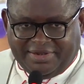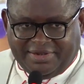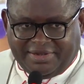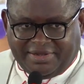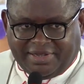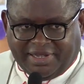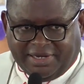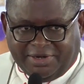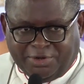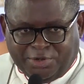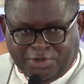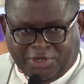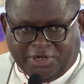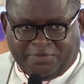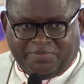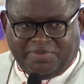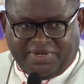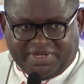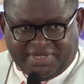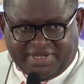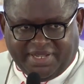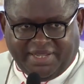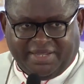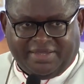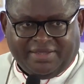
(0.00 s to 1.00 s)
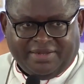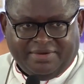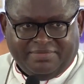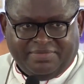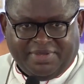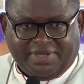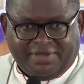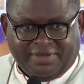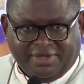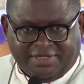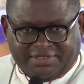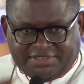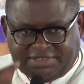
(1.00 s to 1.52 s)
Cannot be taken,
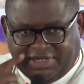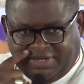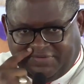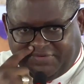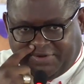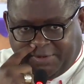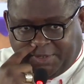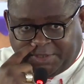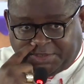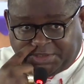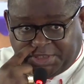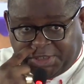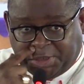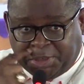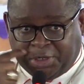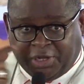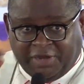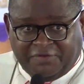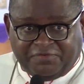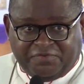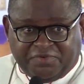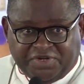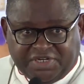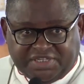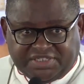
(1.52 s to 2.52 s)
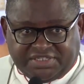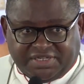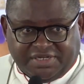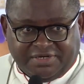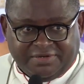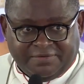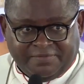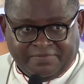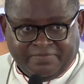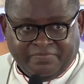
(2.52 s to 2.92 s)
because if there was enough reason